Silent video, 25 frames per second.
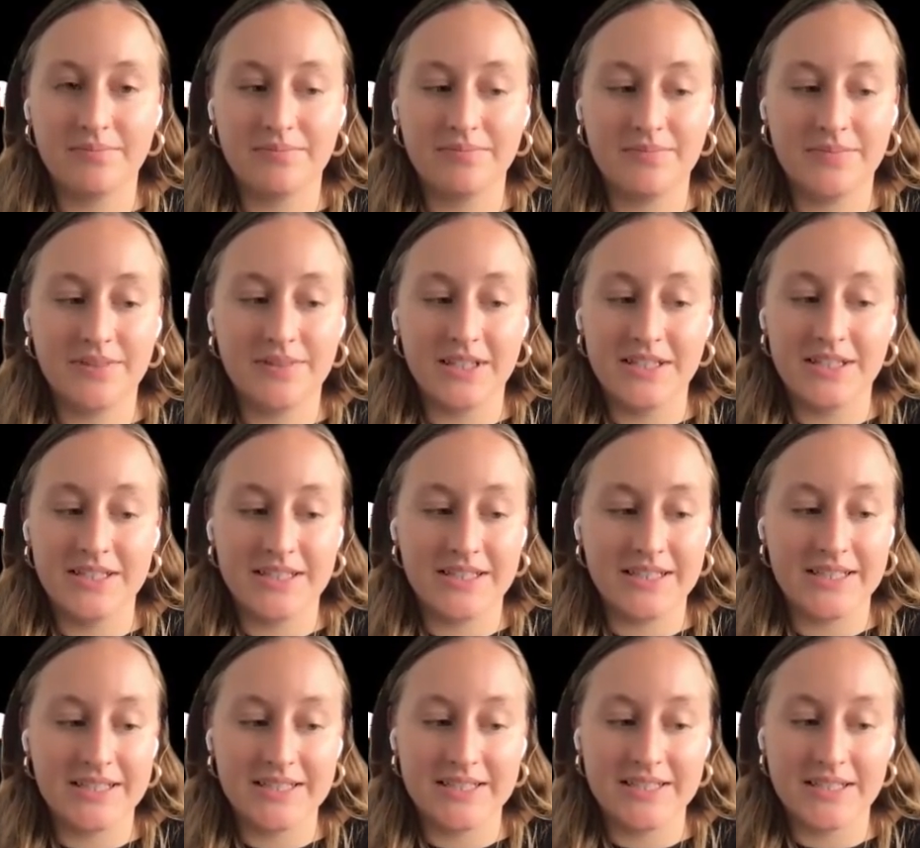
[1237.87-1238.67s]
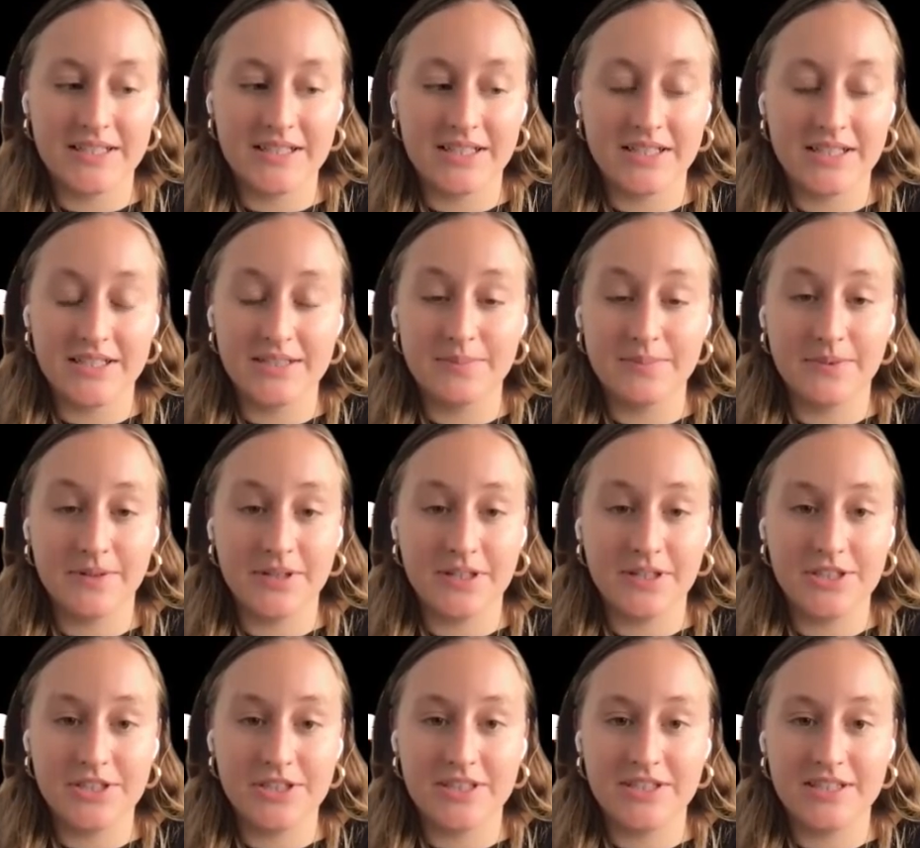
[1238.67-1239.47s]
Linda is an
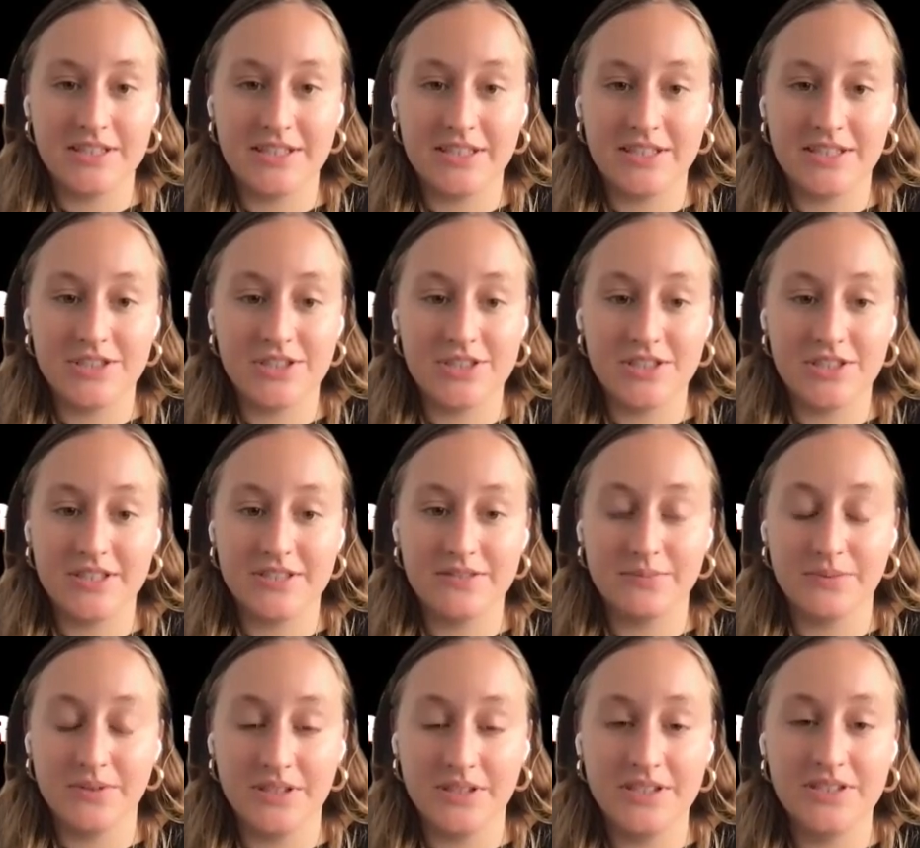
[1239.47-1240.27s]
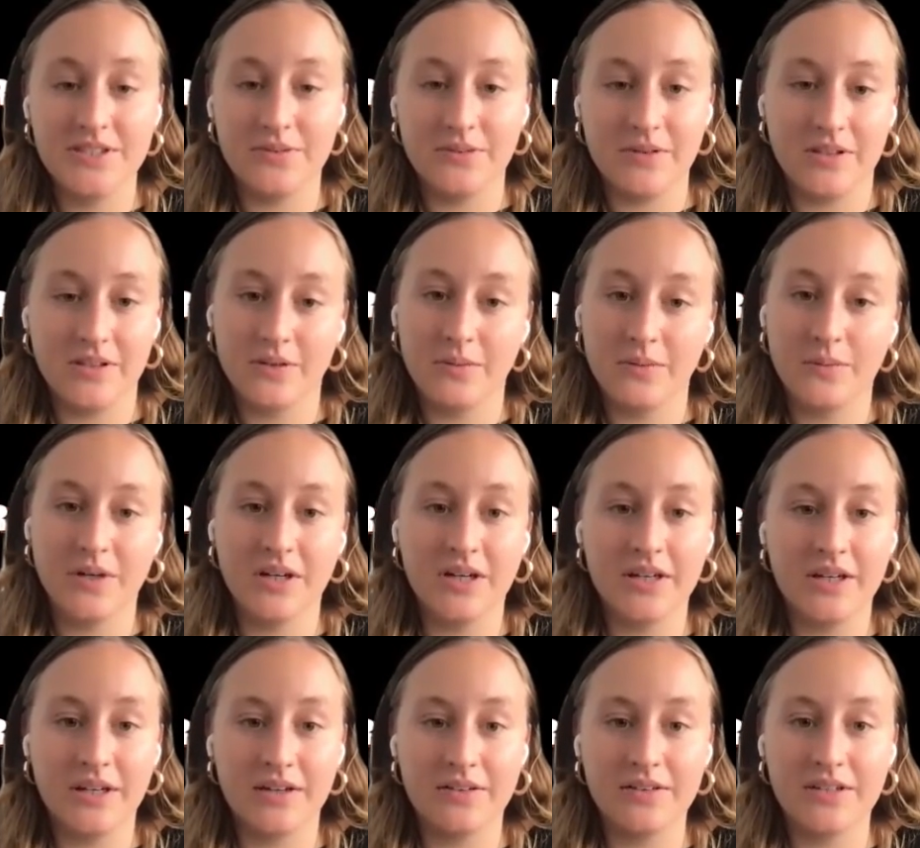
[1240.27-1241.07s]
inspiration, and she's really doing the work
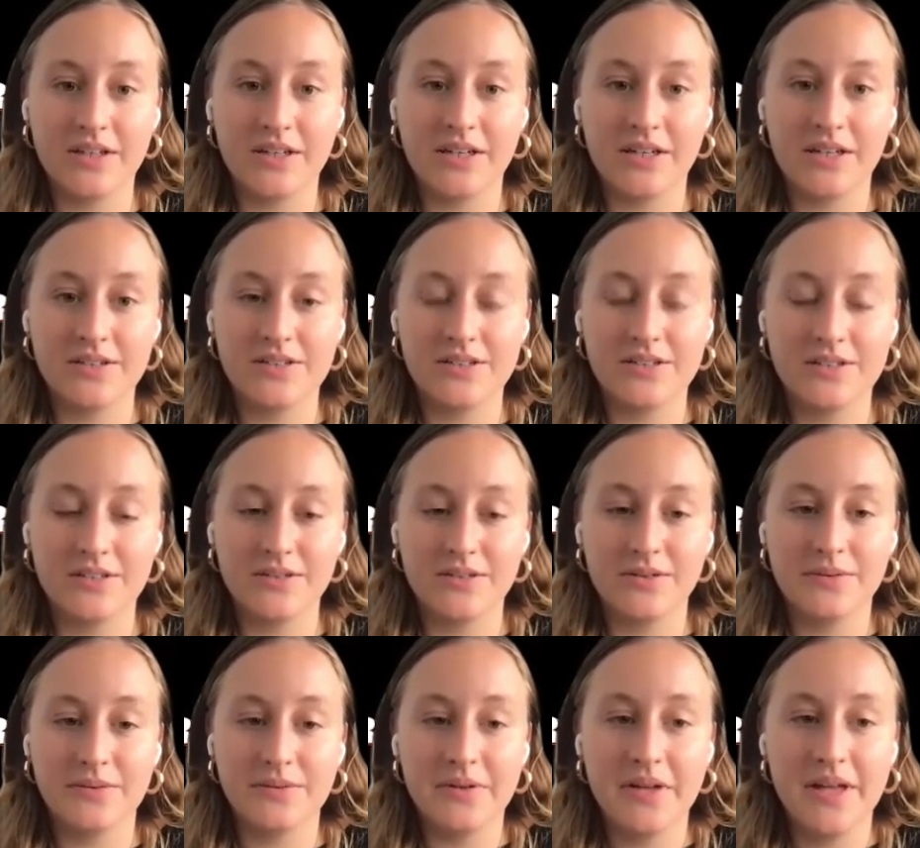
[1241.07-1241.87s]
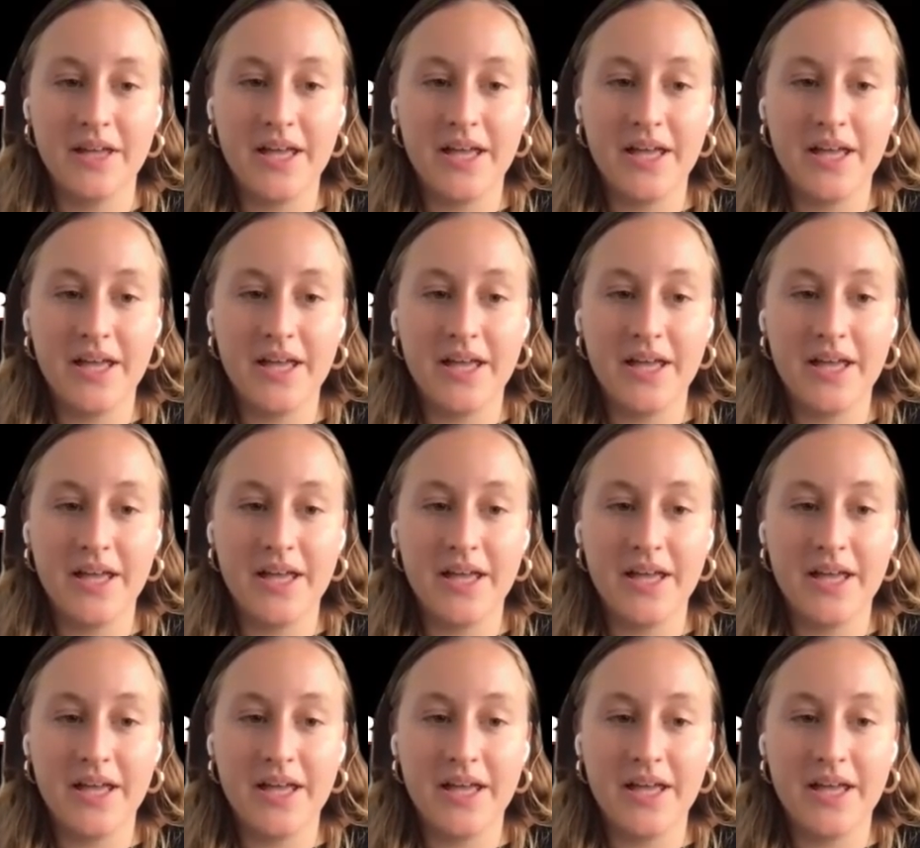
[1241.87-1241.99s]
out there to